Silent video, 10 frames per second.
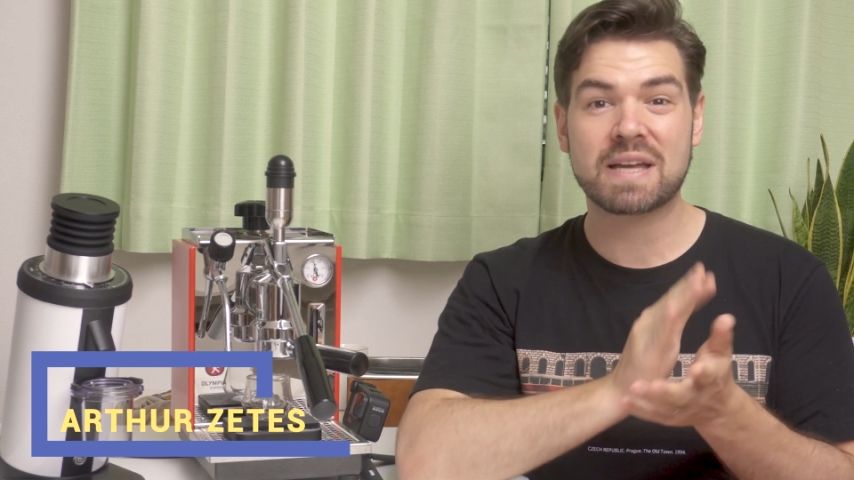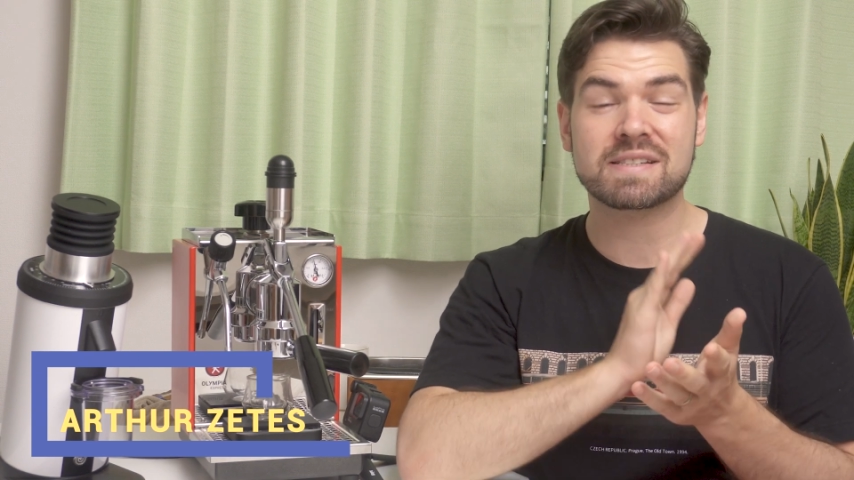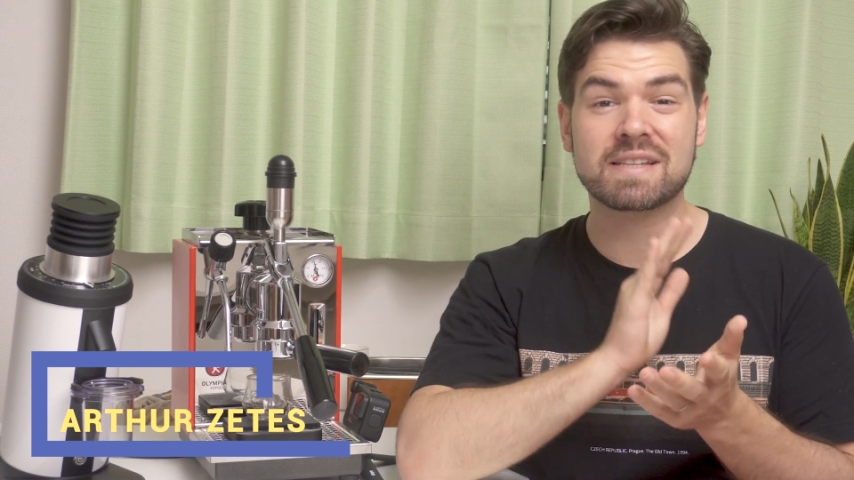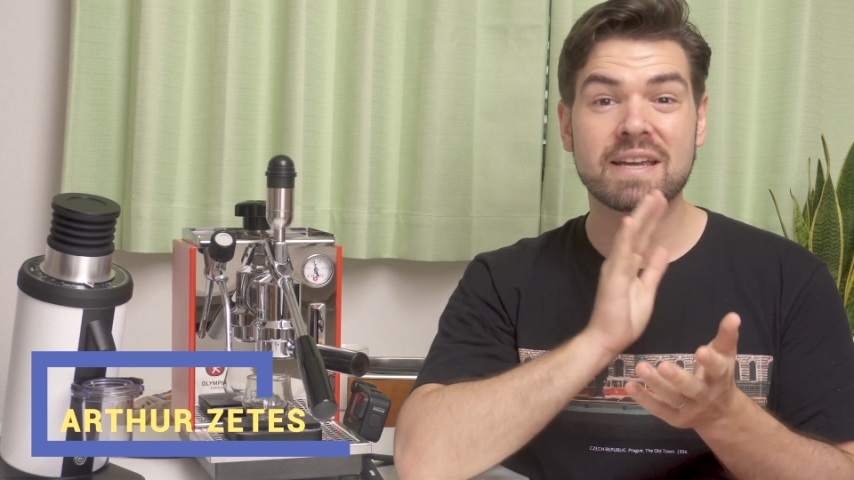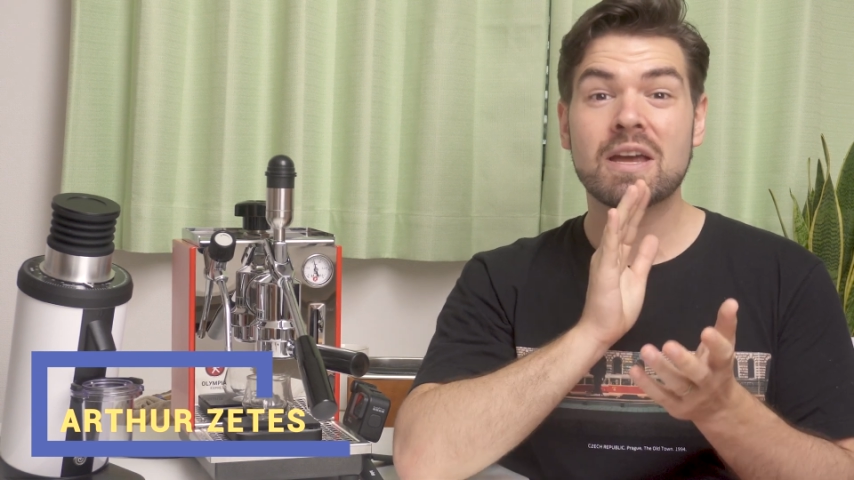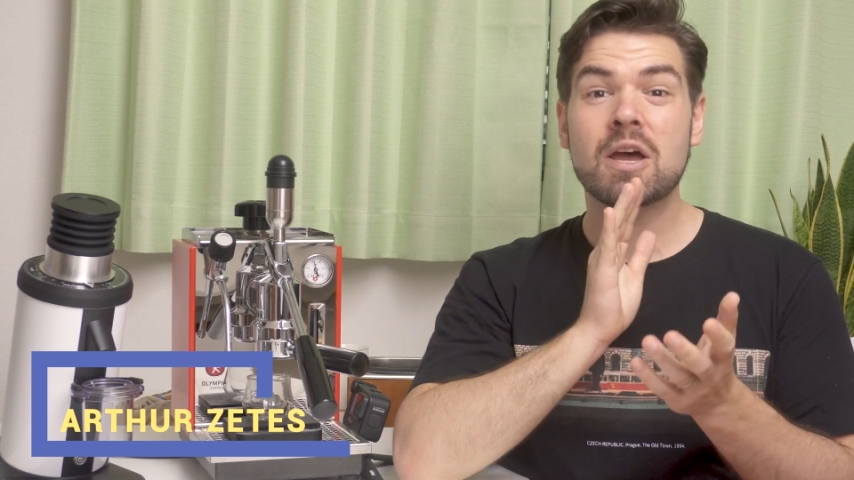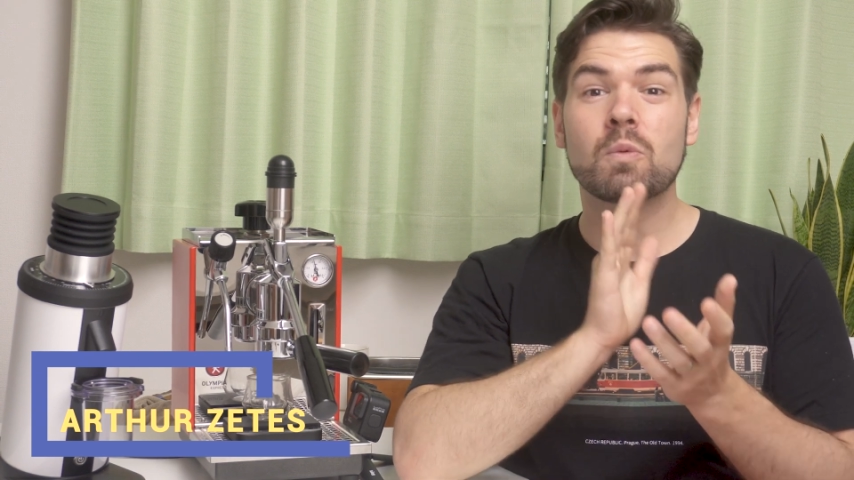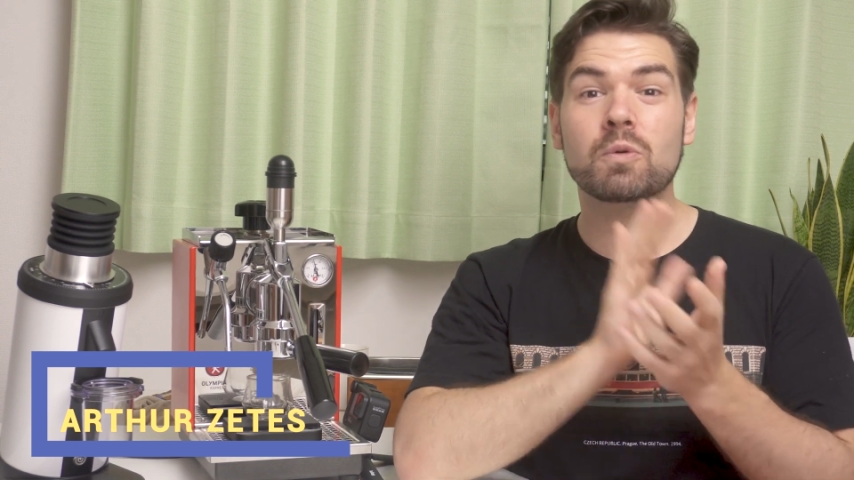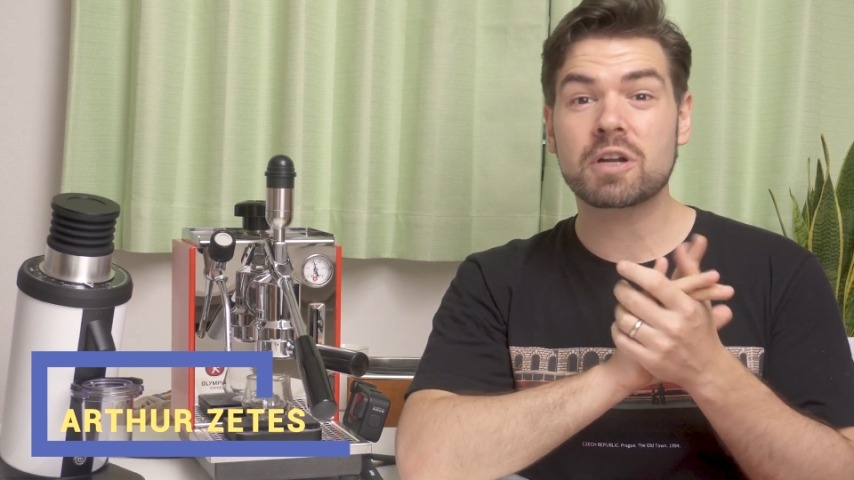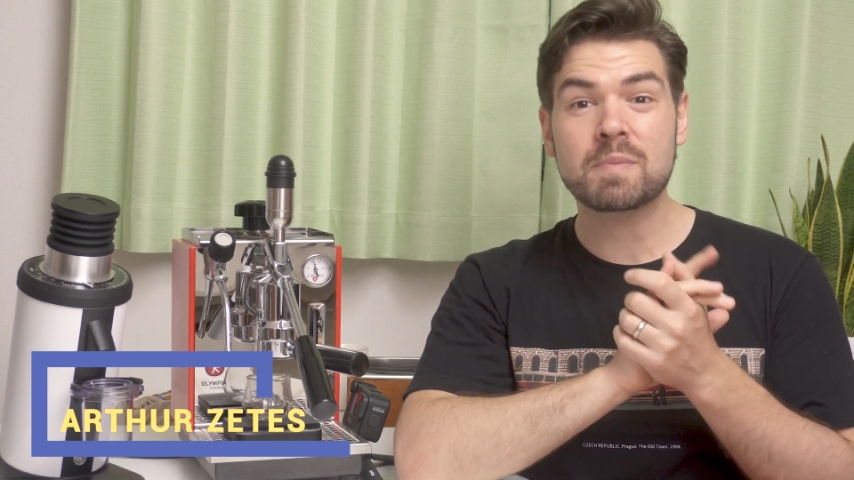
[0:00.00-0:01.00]
and today
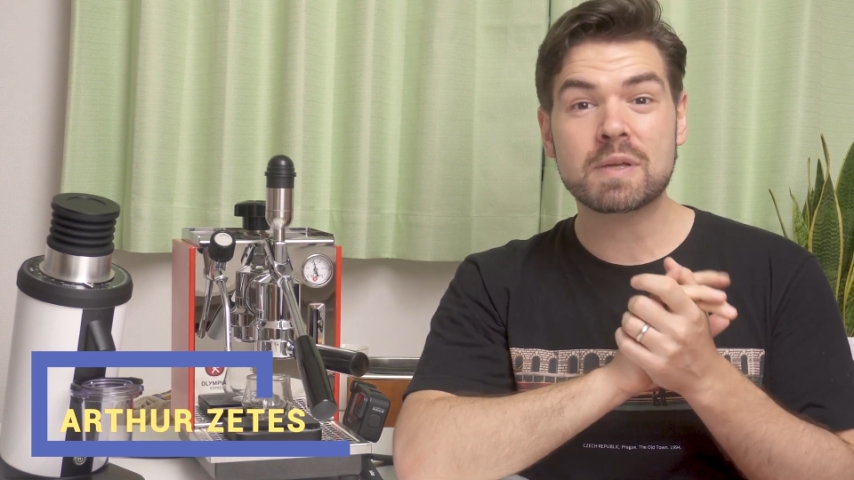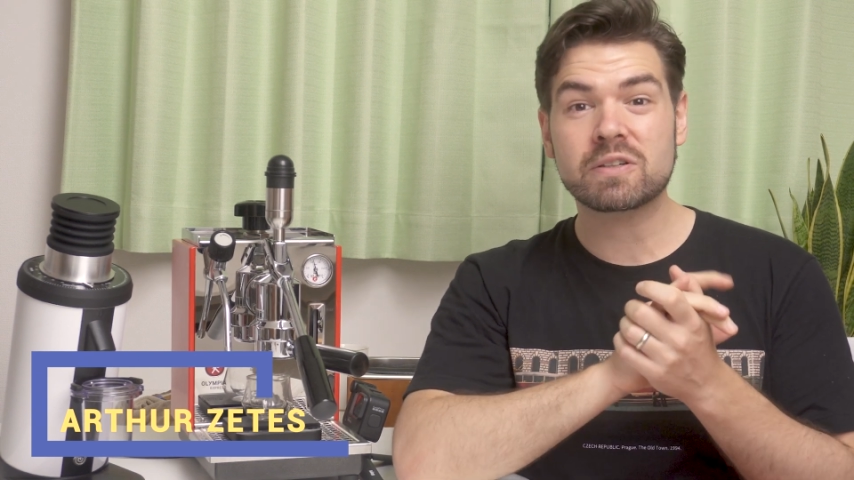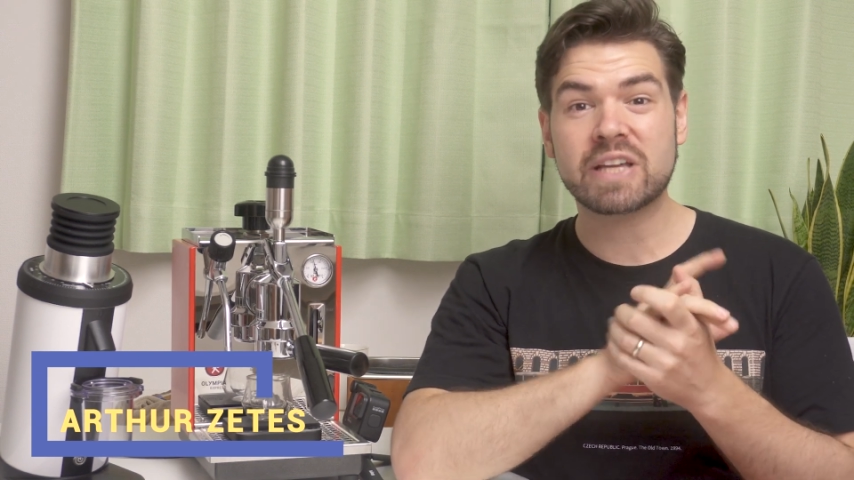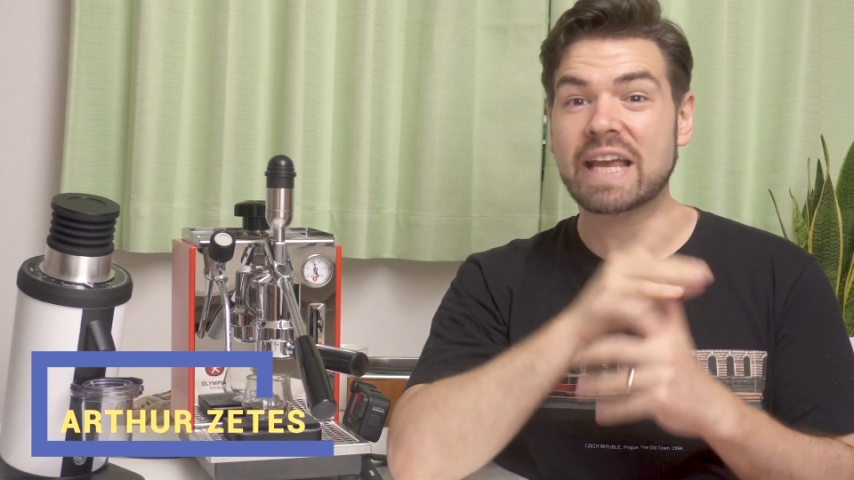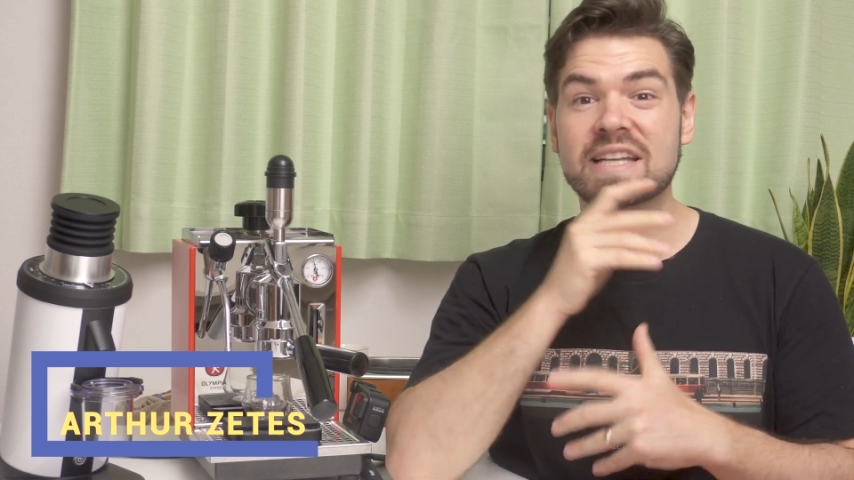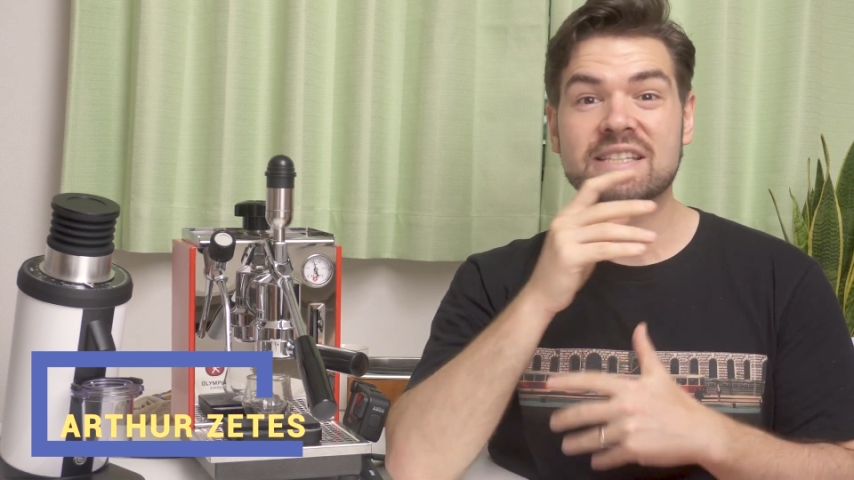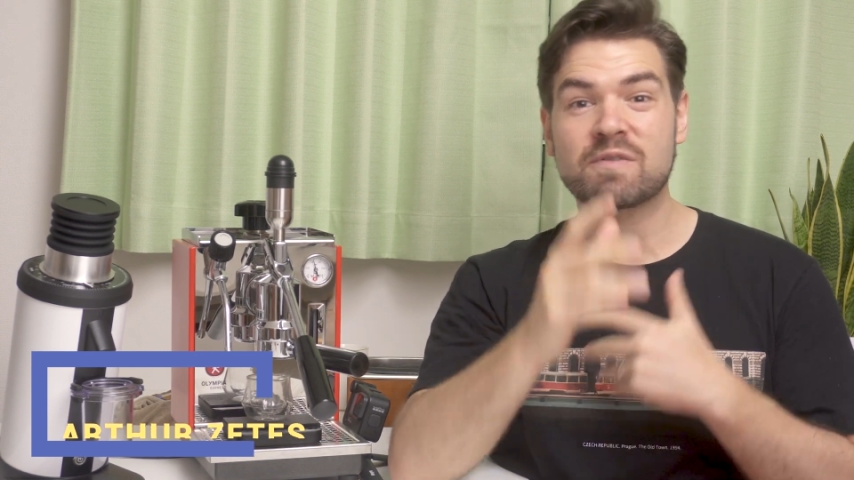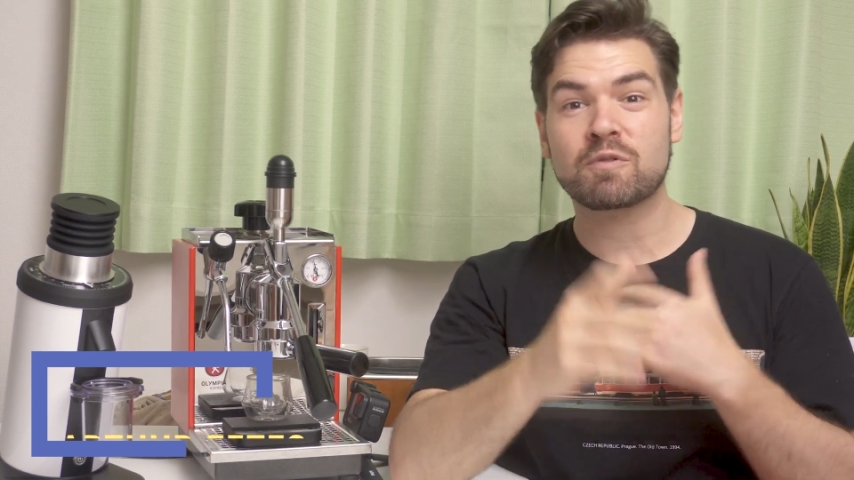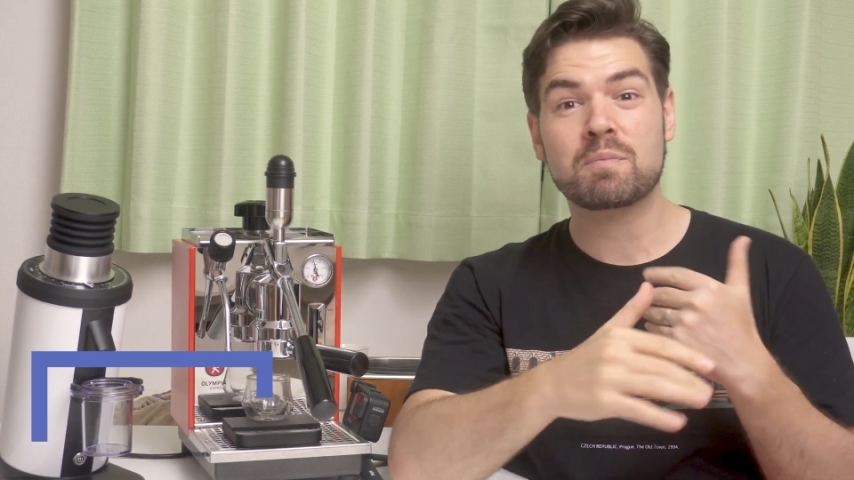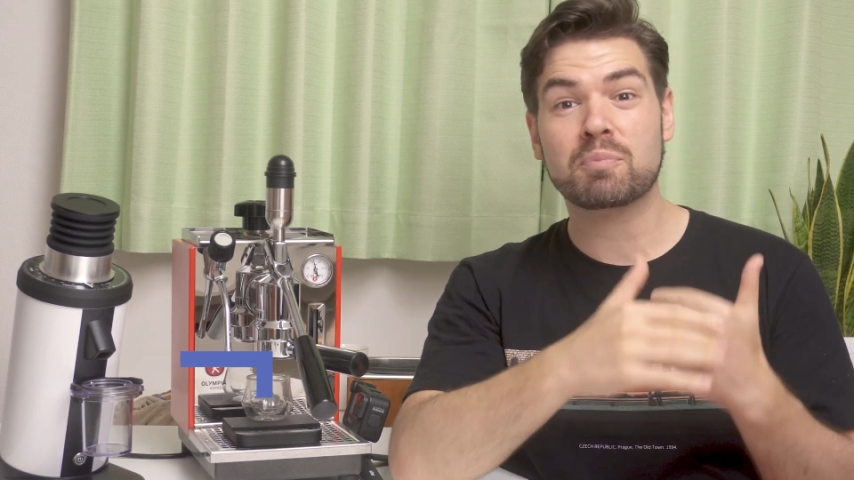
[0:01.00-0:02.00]
we're going to be looking at
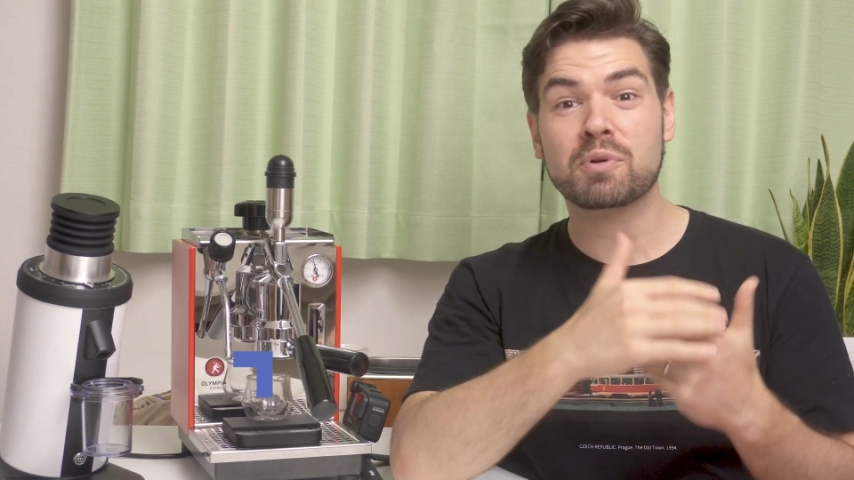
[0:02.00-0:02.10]
different